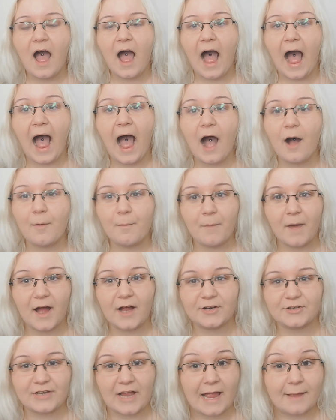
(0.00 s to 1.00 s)
how
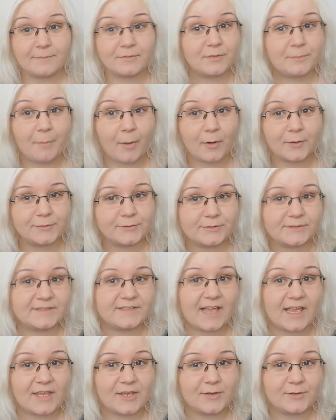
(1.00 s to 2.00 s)
much I'm supposed to
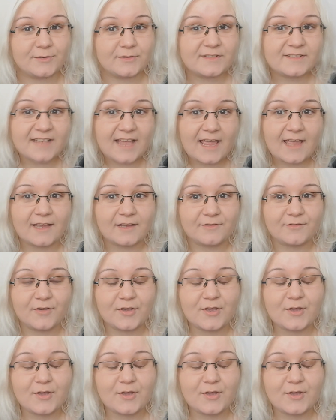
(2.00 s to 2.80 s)
say you to save.